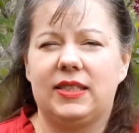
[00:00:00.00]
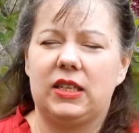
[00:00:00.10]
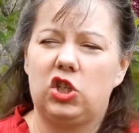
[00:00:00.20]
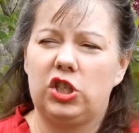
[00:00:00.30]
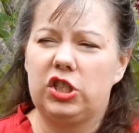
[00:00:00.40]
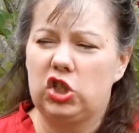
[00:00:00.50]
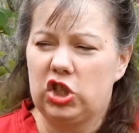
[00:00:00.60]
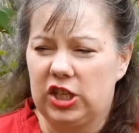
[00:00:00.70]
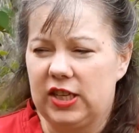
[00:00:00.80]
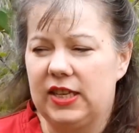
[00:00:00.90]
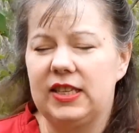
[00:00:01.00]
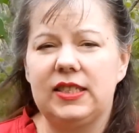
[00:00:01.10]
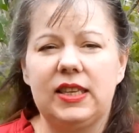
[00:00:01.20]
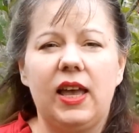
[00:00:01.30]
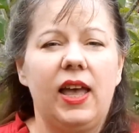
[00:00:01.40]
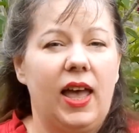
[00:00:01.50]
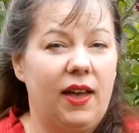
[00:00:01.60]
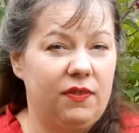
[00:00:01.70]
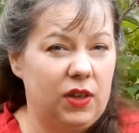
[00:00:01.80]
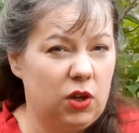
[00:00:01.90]
such as cheese,
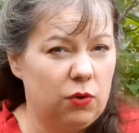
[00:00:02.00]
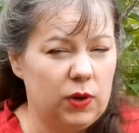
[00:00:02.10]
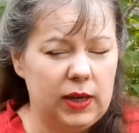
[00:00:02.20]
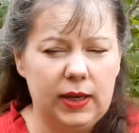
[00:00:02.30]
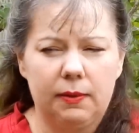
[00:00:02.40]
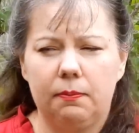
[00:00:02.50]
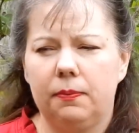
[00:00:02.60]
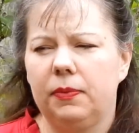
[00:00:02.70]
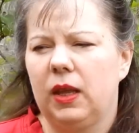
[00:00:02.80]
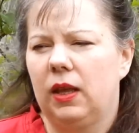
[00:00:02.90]
heavy cream,